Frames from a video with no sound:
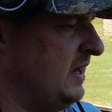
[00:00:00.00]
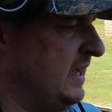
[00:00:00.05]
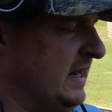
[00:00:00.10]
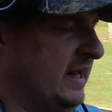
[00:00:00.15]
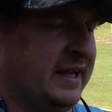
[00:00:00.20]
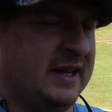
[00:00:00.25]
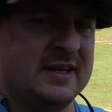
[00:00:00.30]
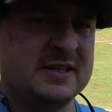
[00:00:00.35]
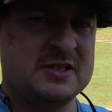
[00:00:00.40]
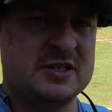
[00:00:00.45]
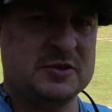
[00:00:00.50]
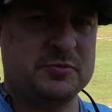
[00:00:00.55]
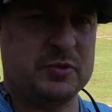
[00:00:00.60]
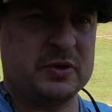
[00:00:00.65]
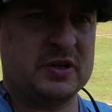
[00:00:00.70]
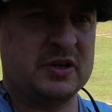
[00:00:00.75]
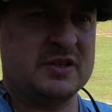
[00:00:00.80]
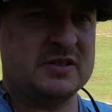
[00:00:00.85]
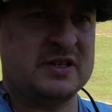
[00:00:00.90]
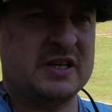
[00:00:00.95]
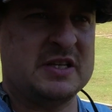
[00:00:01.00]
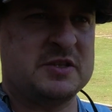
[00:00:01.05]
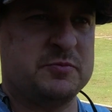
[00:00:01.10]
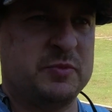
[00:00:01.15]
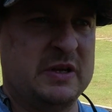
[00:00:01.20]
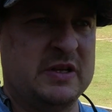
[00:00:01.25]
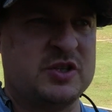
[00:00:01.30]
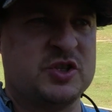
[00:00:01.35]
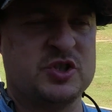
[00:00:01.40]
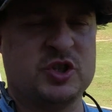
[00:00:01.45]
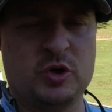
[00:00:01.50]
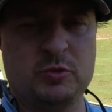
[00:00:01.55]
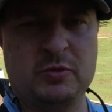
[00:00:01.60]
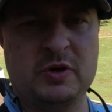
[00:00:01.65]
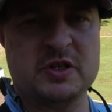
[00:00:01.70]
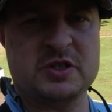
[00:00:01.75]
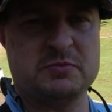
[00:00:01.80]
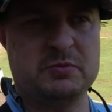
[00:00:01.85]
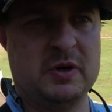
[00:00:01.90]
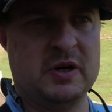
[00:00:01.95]
and I guess just because they spend so
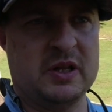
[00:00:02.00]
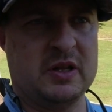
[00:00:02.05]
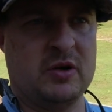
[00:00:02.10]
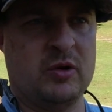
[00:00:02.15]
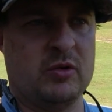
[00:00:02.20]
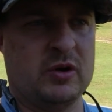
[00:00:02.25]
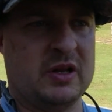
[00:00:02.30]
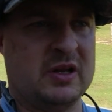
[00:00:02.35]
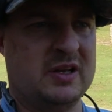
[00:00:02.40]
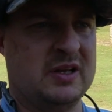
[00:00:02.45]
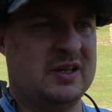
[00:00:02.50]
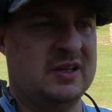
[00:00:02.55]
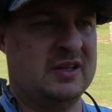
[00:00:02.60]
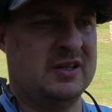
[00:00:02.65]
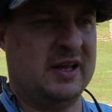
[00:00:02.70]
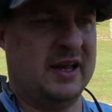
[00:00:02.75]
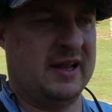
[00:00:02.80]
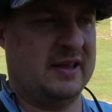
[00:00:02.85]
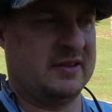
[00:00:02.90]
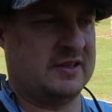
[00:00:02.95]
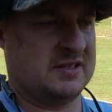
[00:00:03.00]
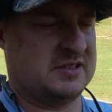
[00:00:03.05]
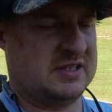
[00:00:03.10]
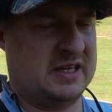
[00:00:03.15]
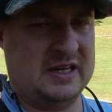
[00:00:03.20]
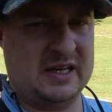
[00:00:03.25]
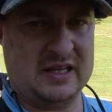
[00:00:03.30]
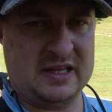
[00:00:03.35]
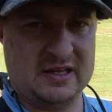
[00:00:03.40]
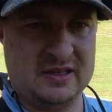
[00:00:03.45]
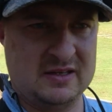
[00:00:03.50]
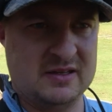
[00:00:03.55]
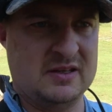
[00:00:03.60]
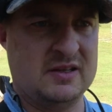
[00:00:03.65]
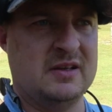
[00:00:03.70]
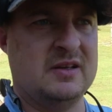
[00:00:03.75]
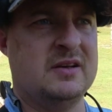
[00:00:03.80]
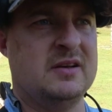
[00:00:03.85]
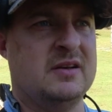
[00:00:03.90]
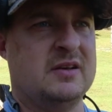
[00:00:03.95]
much money on it and the city
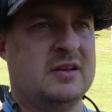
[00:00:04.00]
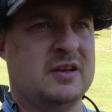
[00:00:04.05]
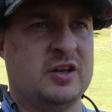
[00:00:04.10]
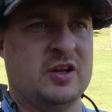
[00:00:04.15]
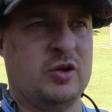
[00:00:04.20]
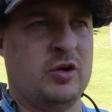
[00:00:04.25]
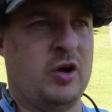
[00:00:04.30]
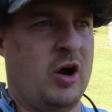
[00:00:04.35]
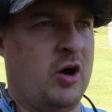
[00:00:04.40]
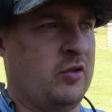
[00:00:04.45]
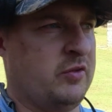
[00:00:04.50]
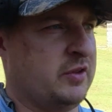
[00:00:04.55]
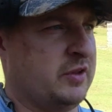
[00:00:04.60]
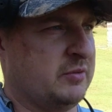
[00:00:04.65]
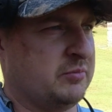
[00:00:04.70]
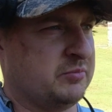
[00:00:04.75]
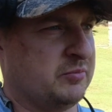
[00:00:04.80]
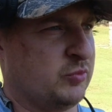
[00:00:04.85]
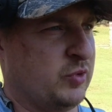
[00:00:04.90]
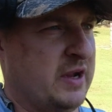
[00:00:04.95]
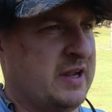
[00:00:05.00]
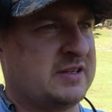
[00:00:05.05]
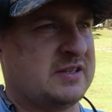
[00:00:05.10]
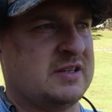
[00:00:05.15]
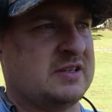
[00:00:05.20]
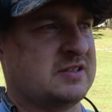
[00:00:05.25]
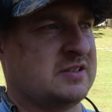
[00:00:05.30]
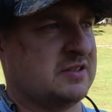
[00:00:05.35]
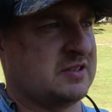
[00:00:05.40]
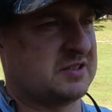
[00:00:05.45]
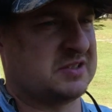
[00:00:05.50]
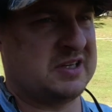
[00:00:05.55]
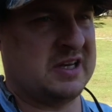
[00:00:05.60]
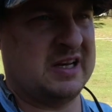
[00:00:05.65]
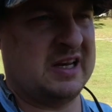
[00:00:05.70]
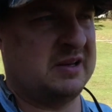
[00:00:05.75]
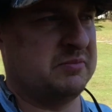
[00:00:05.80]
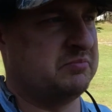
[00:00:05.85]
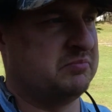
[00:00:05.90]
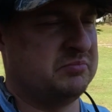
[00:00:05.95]
you know all the residents of the
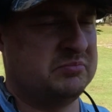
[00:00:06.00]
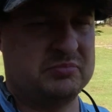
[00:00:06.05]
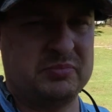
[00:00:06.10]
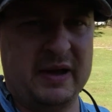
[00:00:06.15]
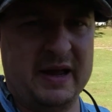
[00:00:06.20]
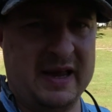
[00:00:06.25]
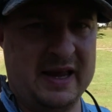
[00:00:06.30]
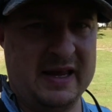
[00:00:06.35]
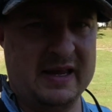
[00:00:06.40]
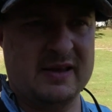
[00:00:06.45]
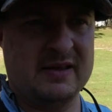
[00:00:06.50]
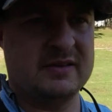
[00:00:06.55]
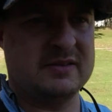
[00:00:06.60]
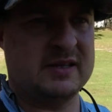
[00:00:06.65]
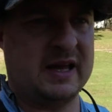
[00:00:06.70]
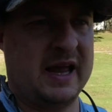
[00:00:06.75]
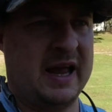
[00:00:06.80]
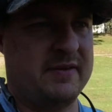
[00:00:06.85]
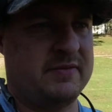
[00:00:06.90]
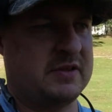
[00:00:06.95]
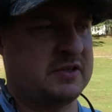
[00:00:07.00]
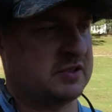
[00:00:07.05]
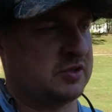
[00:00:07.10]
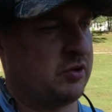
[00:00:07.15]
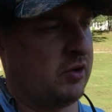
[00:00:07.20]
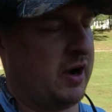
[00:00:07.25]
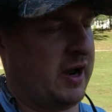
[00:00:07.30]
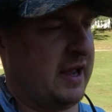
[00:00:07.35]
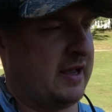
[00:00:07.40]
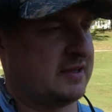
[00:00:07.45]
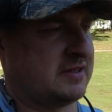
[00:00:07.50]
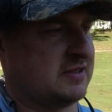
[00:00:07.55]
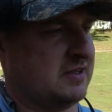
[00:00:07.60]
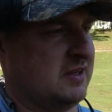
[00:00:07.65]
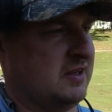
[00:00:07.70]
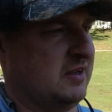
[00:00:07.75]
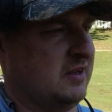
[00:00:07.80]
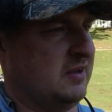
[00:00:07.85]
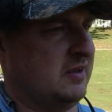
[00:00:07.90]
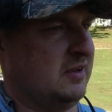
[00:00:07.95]
city pay to have this grass
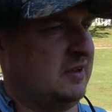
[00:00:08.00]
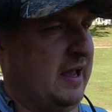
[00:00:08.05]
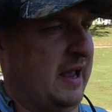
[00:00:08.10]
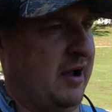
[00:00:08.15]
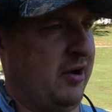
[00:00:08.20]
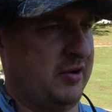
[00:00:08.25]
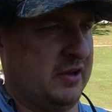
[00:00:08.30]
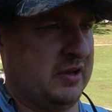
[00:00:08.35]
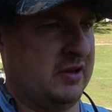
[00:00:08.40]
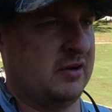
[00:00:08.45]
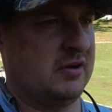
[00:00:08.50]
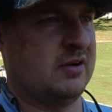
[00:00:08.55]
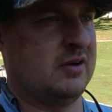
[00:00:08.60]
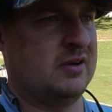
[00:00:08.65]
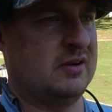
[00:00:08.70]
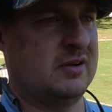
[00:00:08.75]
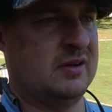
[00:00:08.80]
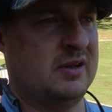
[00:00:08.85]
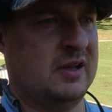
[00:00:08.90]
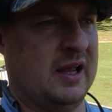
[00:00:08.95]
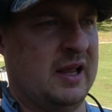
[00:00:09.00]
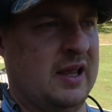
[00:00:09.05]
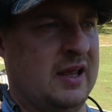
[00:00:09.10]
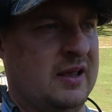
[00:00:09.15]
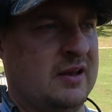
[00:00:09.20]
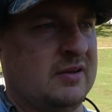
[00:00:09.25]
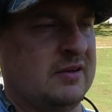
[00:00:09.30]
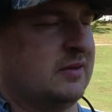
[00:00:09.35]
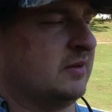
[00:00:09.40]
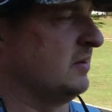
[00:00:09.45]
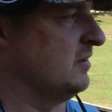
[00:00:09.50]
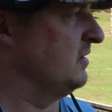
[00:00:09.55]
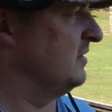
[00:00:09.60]
out here and